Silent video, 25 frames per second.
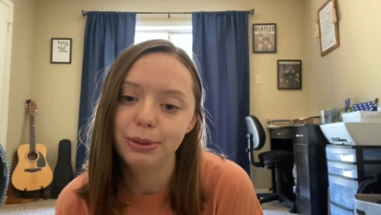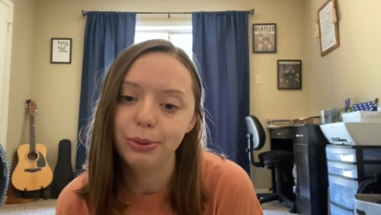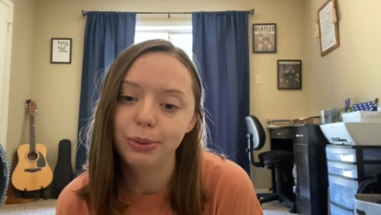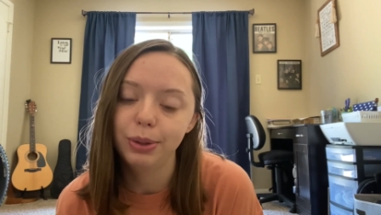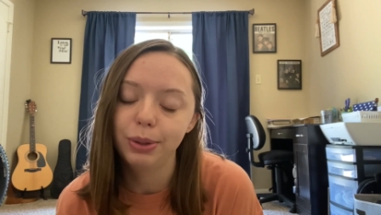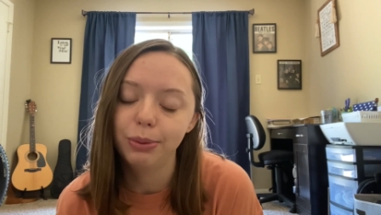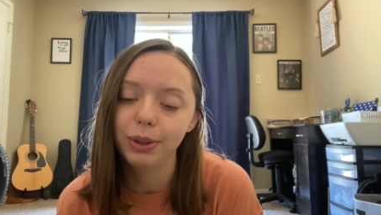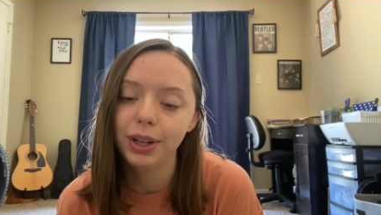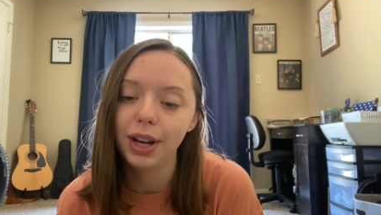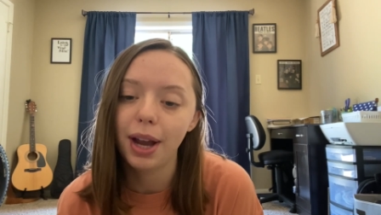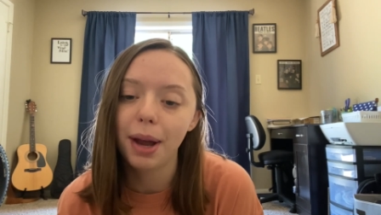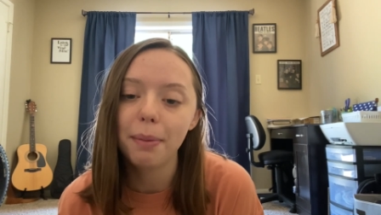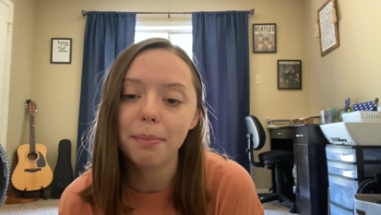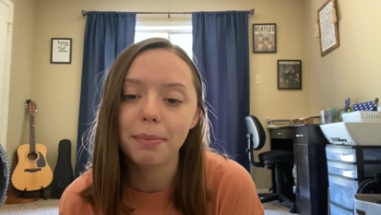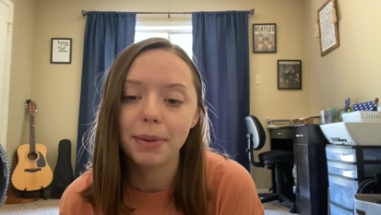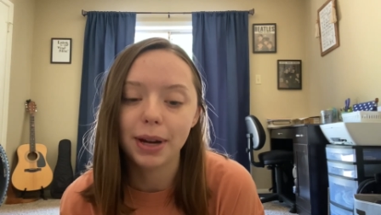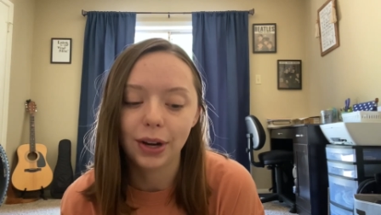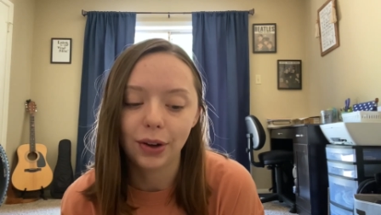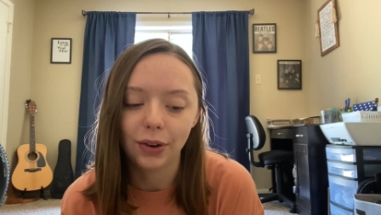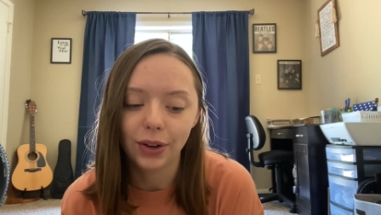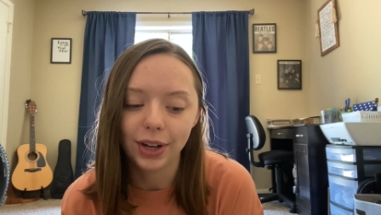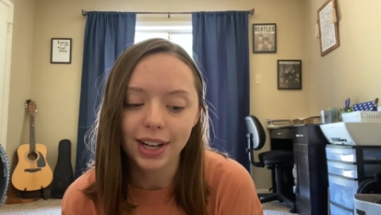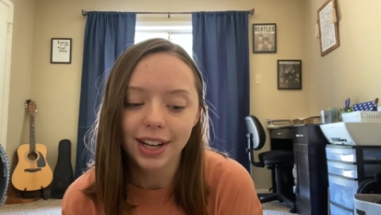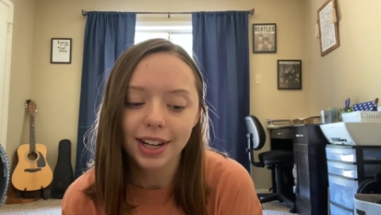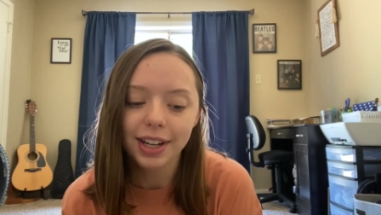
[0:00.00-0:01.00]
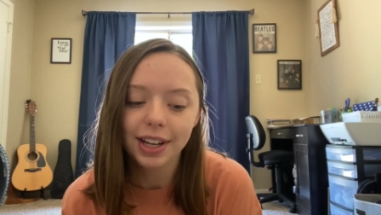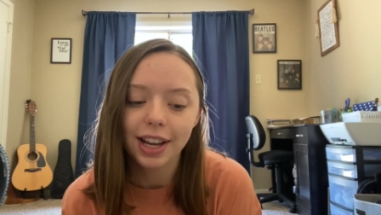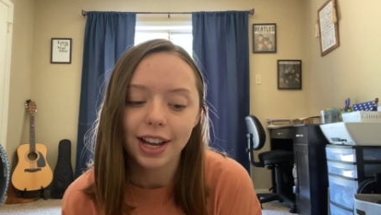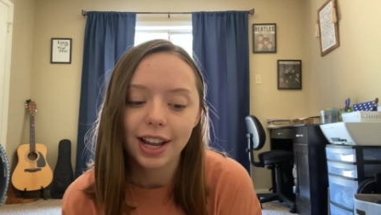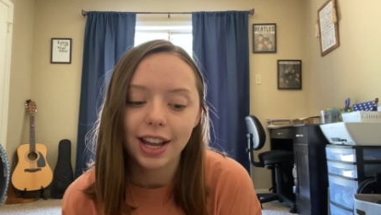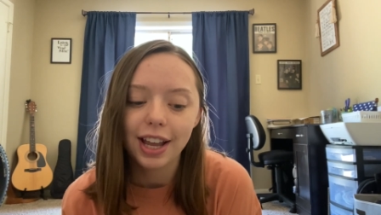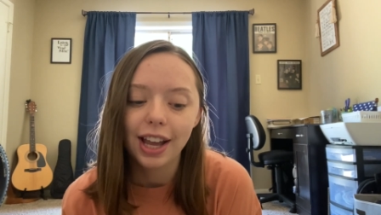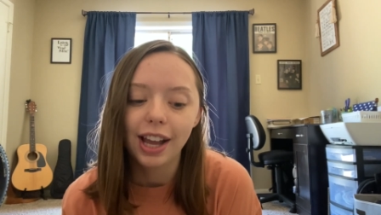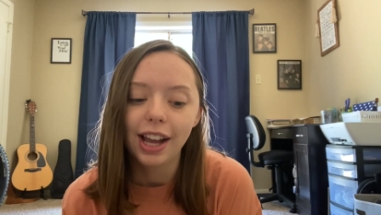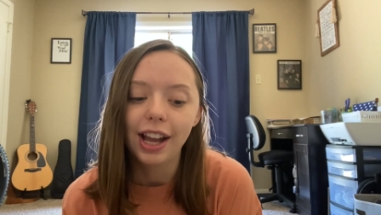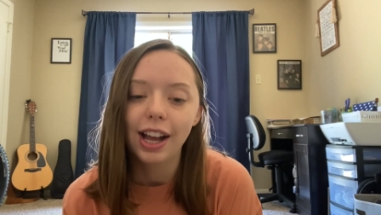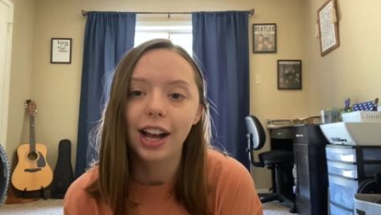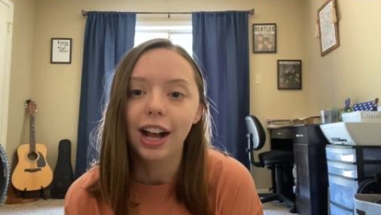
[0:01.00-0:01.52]
when we got married
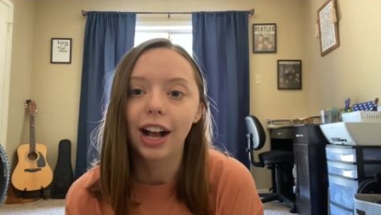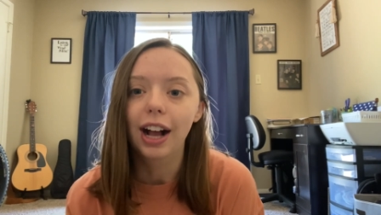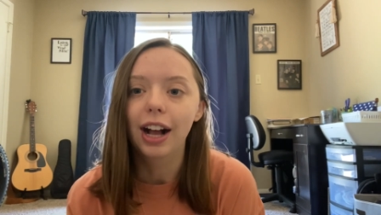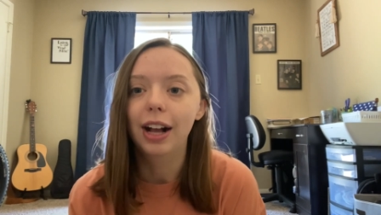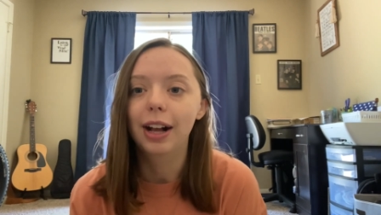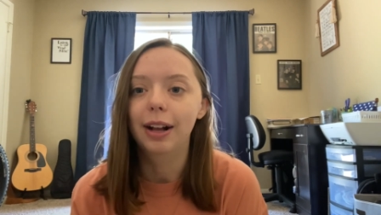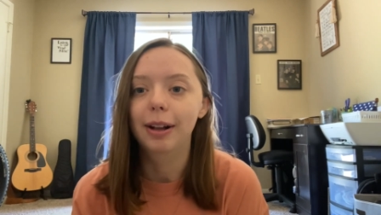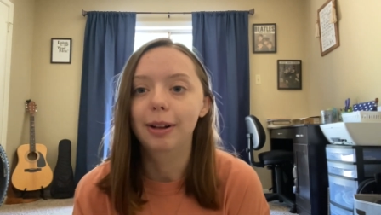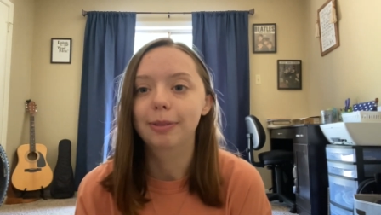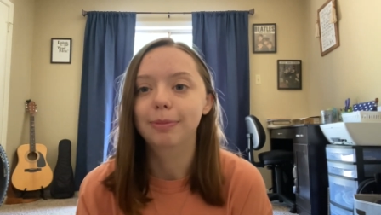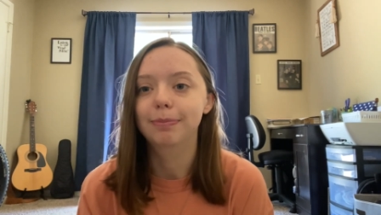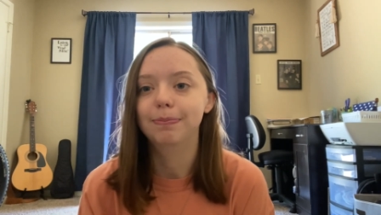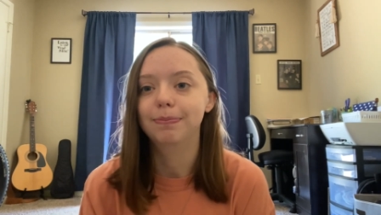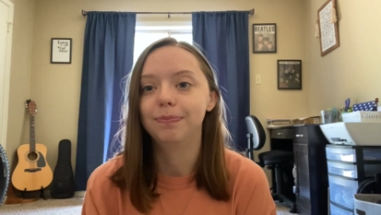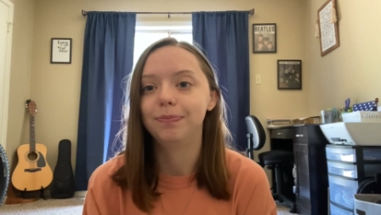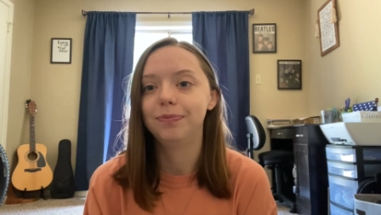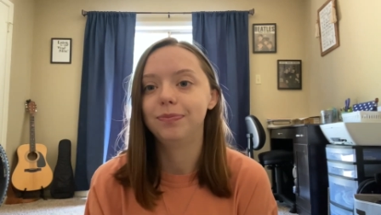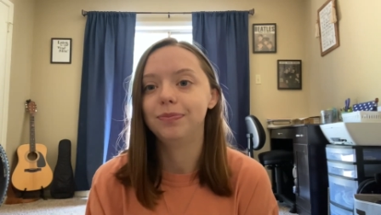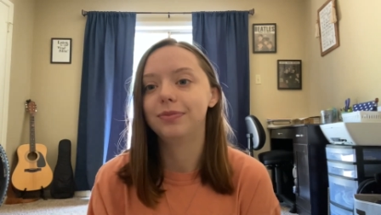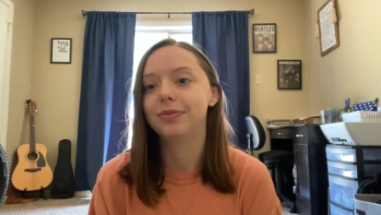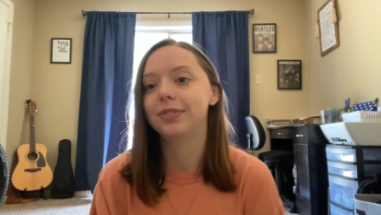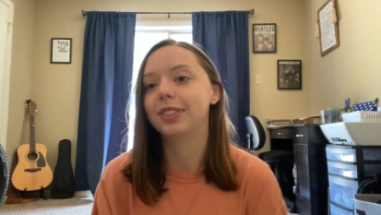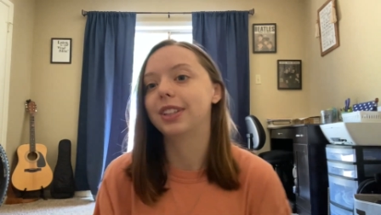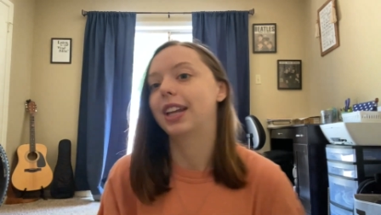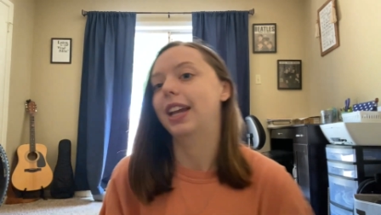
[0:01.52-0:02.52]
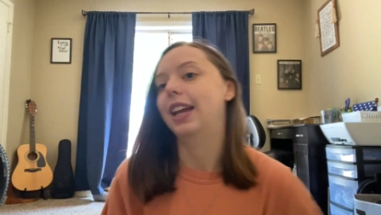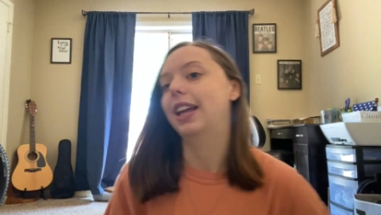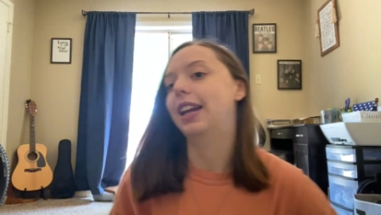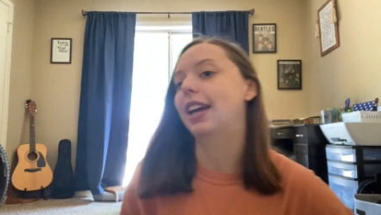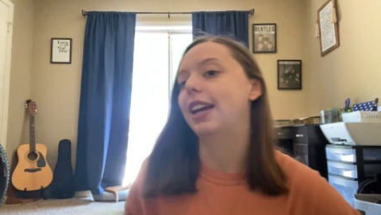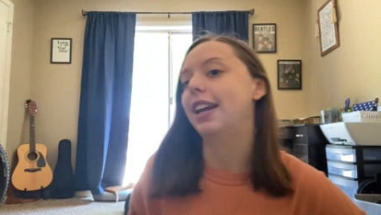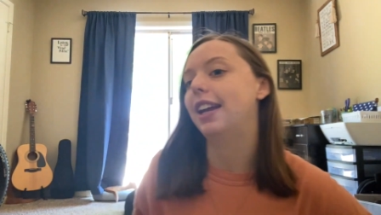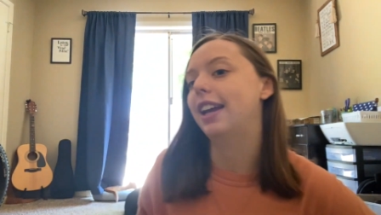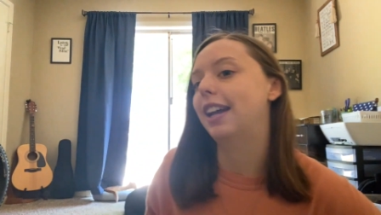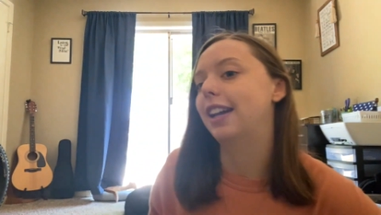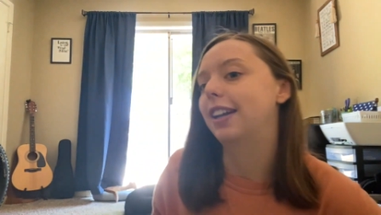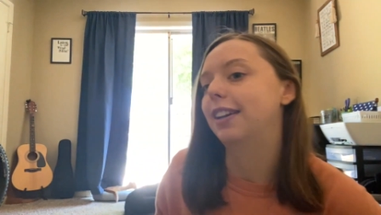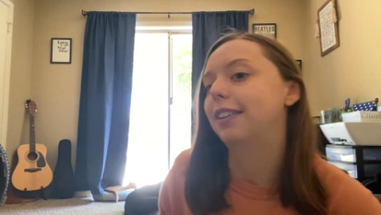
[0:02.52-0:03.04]
um, and I
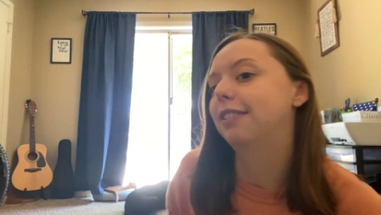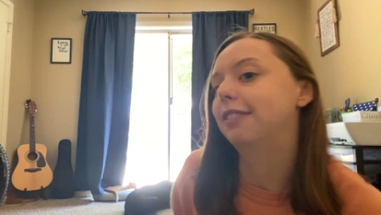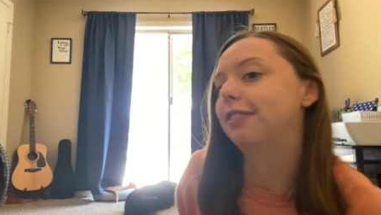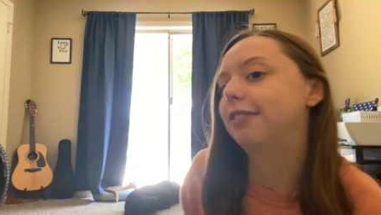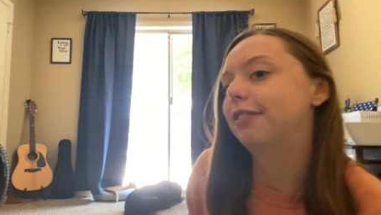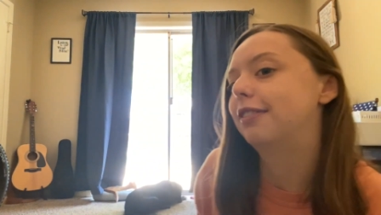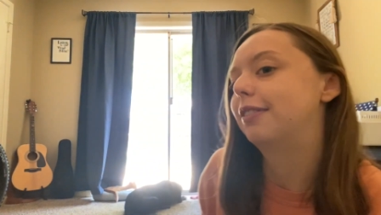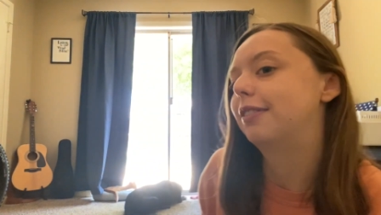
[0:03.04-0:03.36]
have